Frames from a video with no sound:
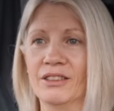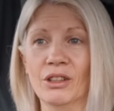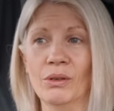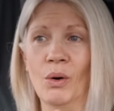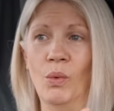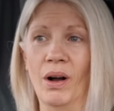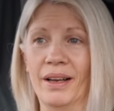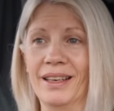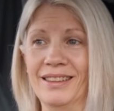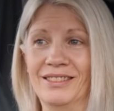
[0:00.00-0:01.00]
I don't know
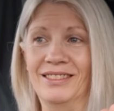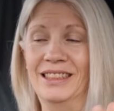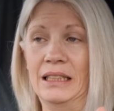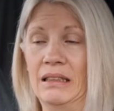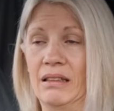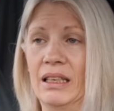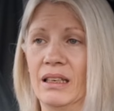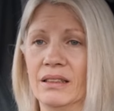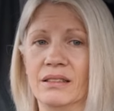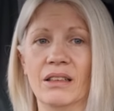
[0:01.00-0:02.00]
why. I didn't
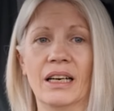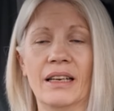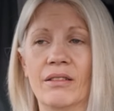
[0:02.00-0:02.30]
think I'd done